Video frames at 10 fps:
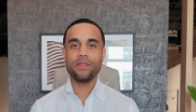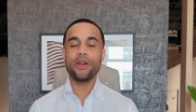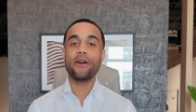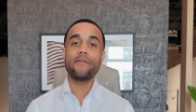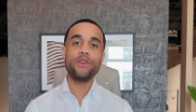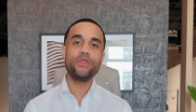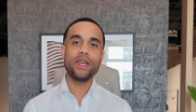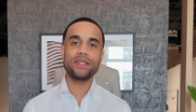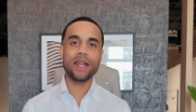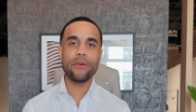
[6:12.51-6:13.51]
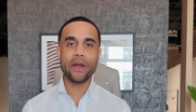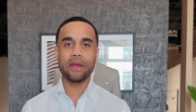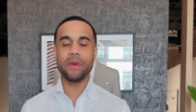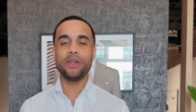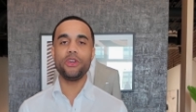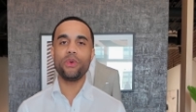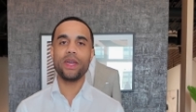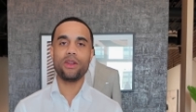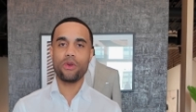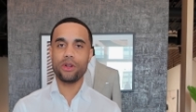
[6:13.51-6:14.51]
there are a few things that I recommend doing
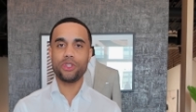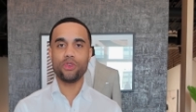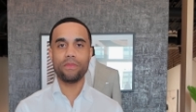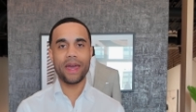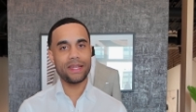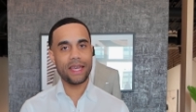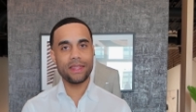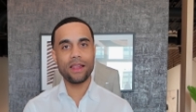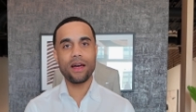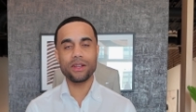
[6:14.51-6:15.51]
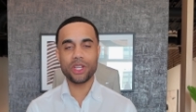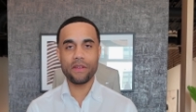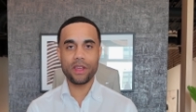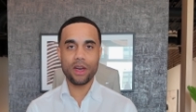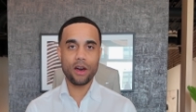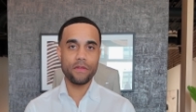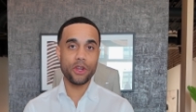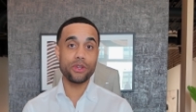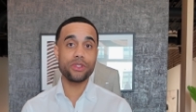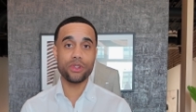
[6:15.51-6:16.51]
in order to maintain the longevity of
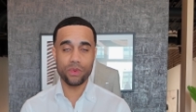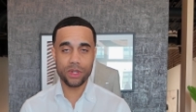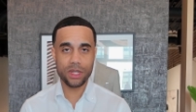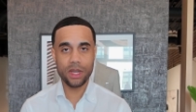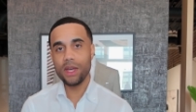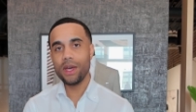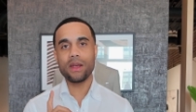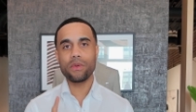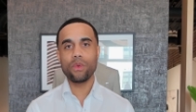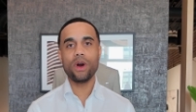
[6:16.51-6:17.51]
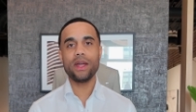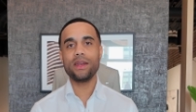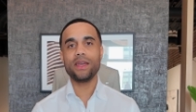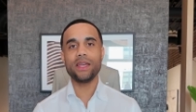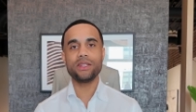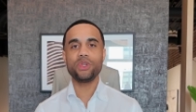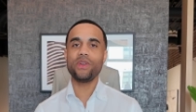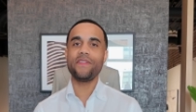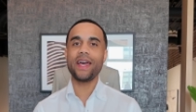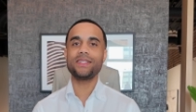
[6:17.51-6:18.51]
your suits. Number 1 is to
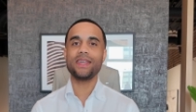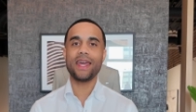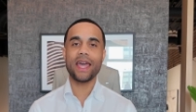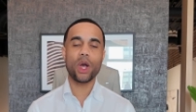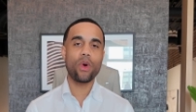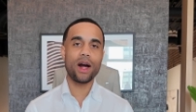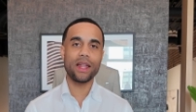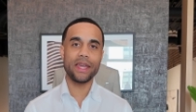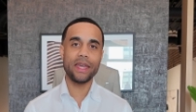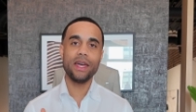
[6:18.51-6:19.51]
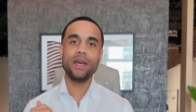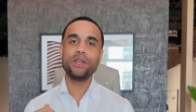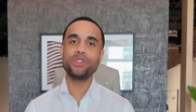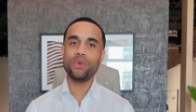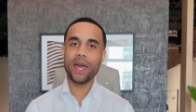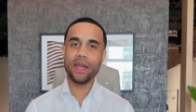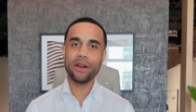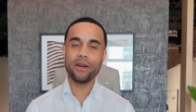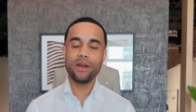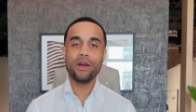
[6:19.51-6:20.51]
invest in a quality suit
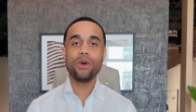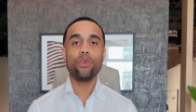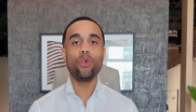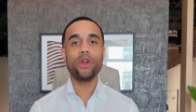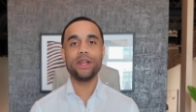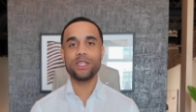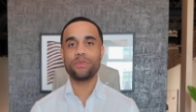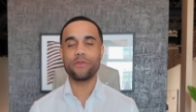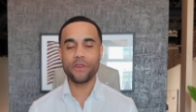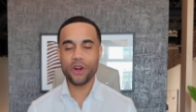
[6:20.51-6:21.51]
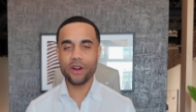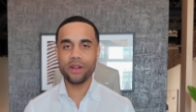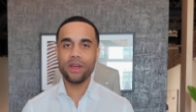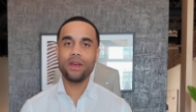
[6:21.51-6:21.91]
hanger. Wooden is preferred,